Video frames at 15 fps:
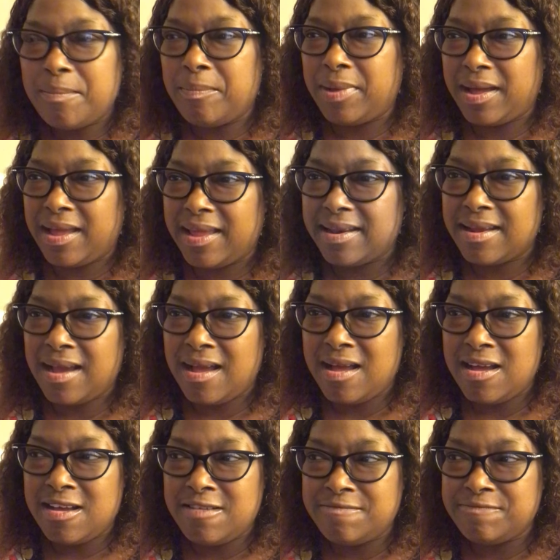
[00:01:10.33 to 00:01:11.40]
but
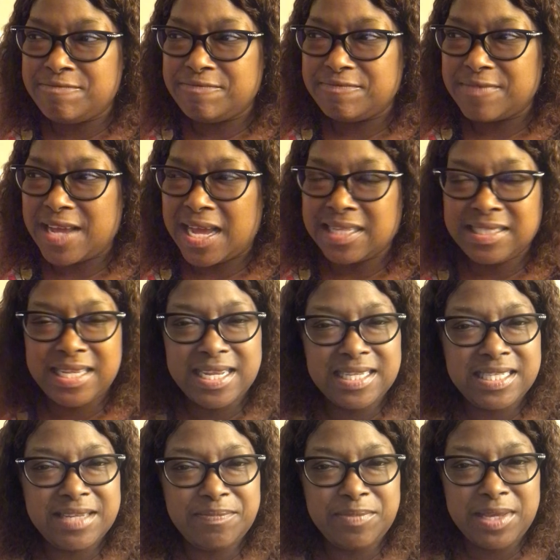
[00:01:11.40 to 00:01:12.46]
I
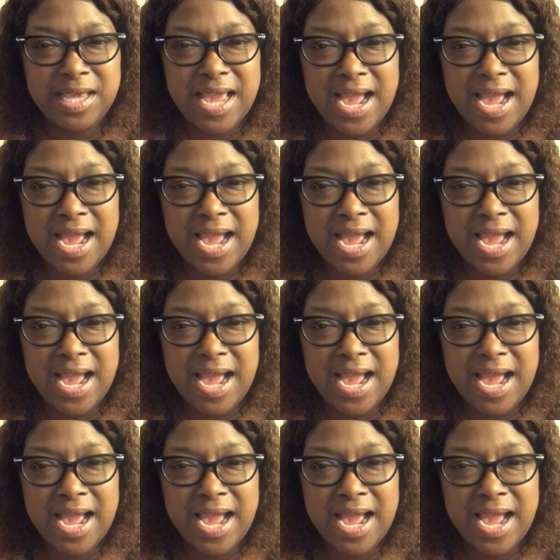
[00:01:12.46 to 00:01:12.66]
tend to be,